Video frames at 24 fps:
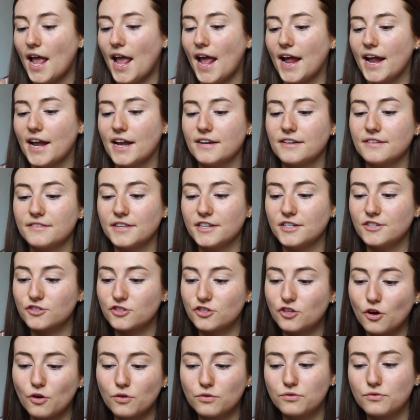And they
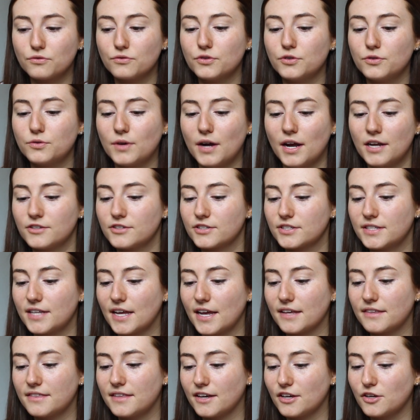just go through and just
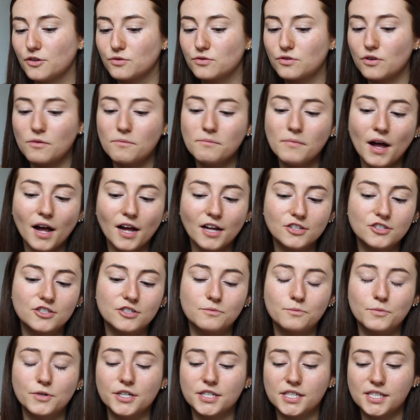say thank you so much,
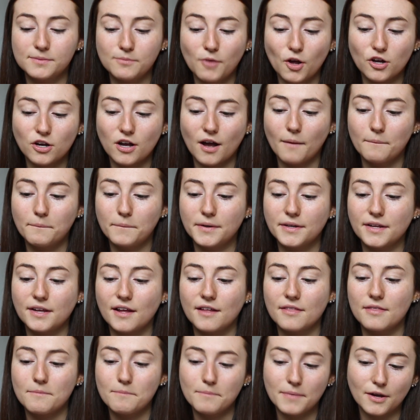and we're a small company
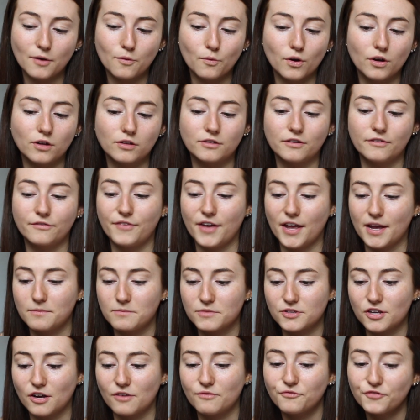in the big world of
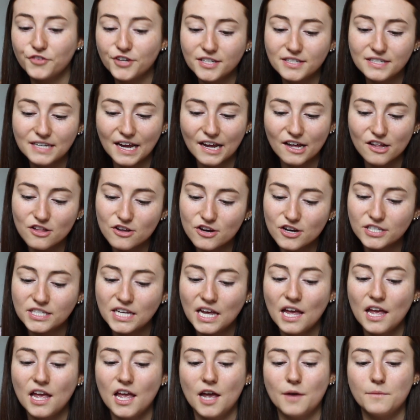Amazon retailers.
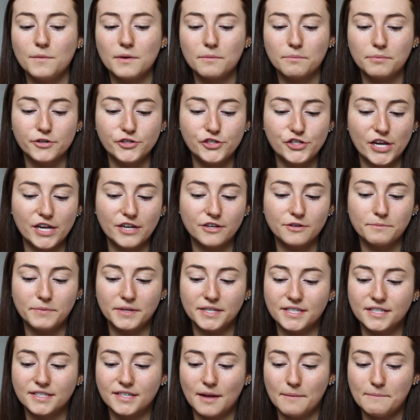We appreciate your
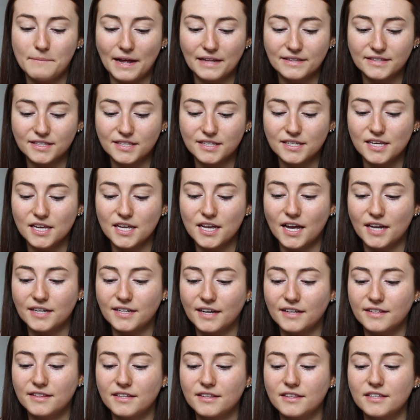business immensely. And
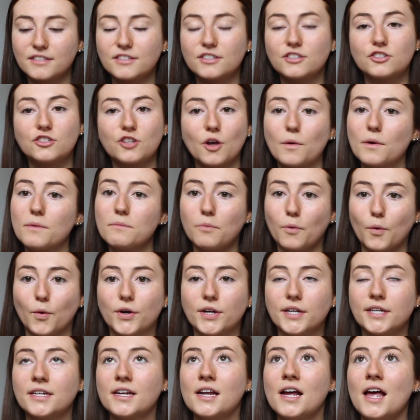I think this is so
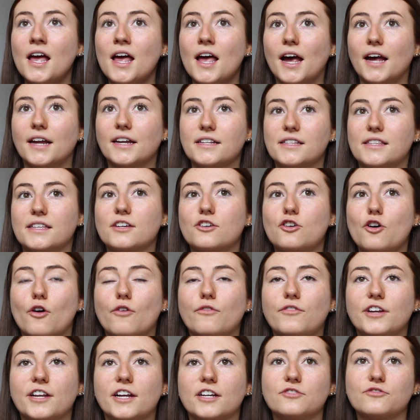important, and I think
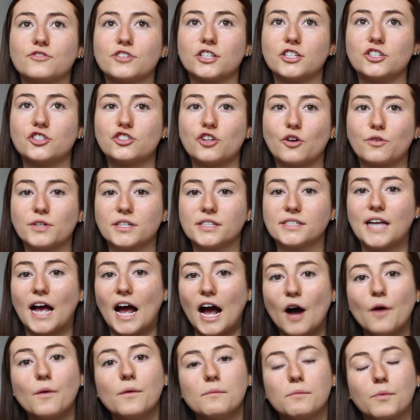COVID has really shown us
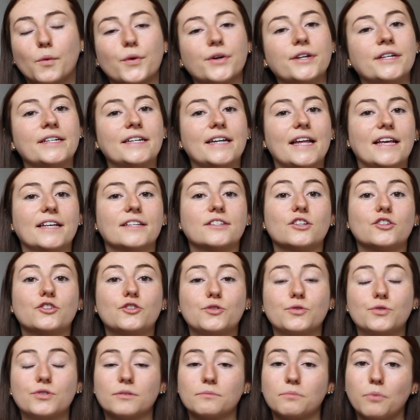how important it is
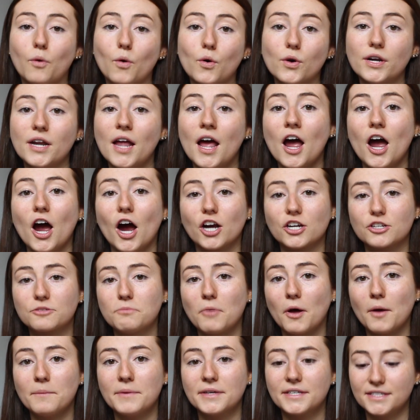to support our
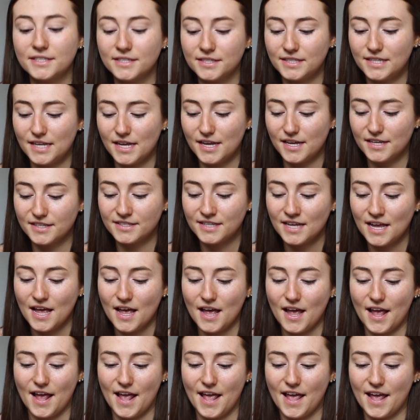small businesses
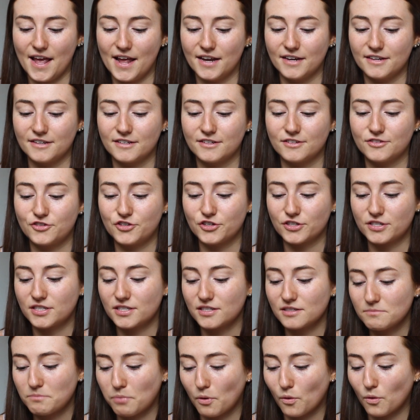and just
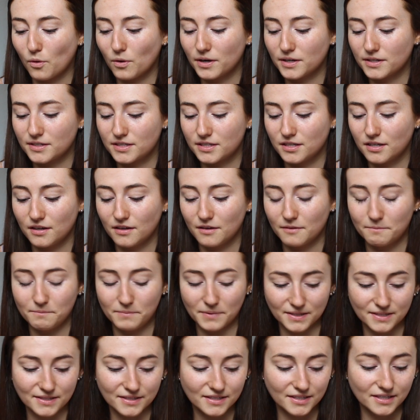support
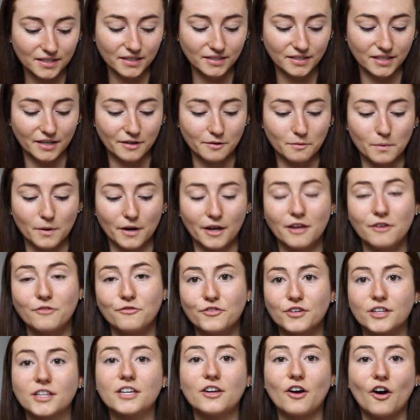businesses that are working
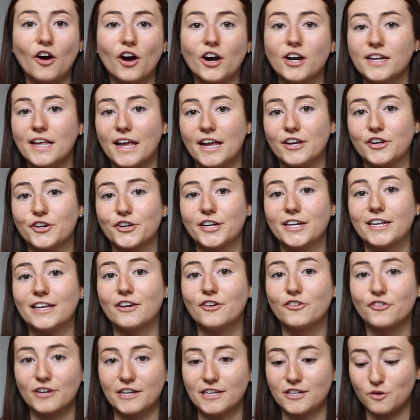really hard and creating
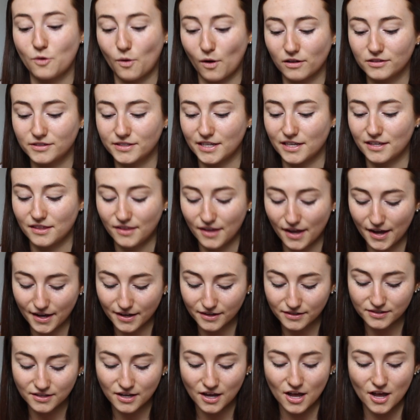great quality
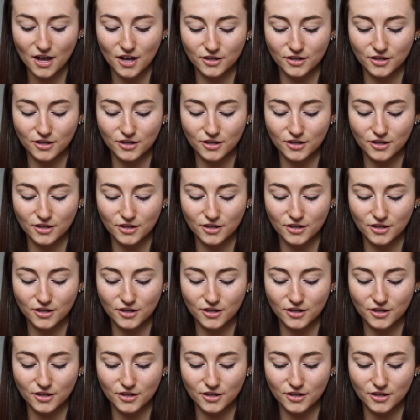things.